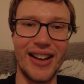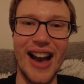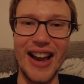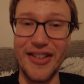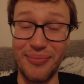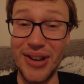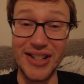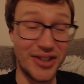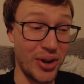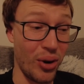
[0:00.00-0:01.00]
I have
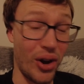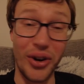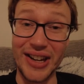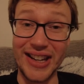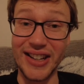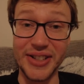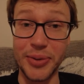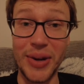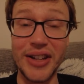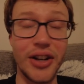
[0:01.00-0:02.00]
been so long here in
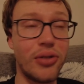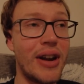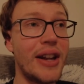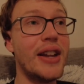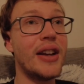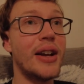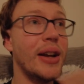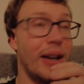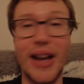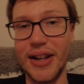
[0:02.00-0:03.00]
Sweden already
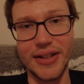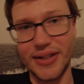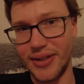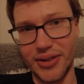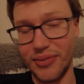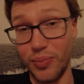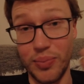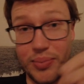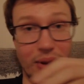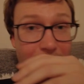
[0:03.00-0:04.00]
and it's
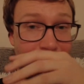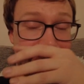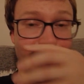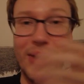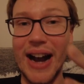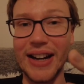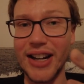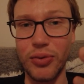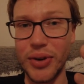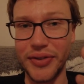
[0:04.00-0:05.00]
like
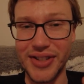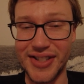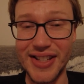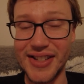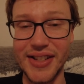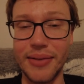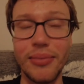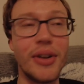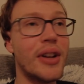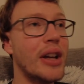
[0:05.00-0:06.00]
bugging with the
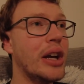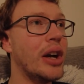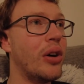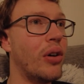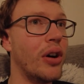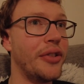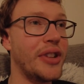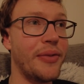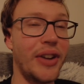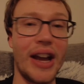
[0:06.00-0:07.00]
system or if
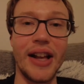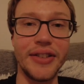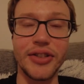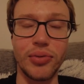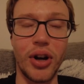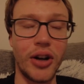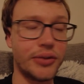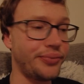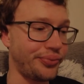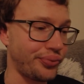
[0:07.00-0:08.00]
something else is
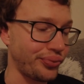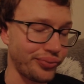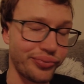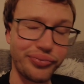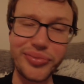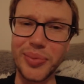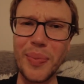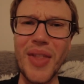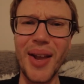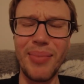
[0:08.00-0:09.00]
wrong.
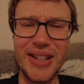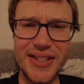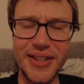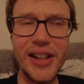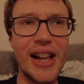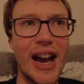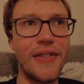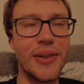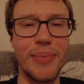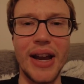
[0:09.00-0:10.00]
But still, I
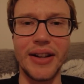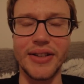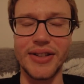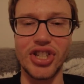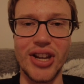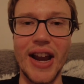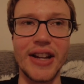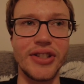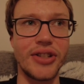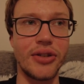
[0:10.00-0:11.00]
will make the
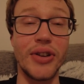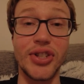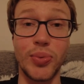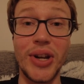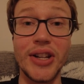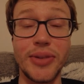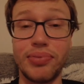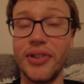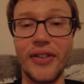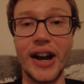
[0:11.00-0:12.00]
change to a Swedish
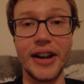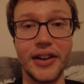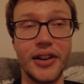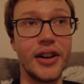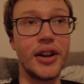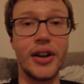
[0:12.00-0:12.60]
provider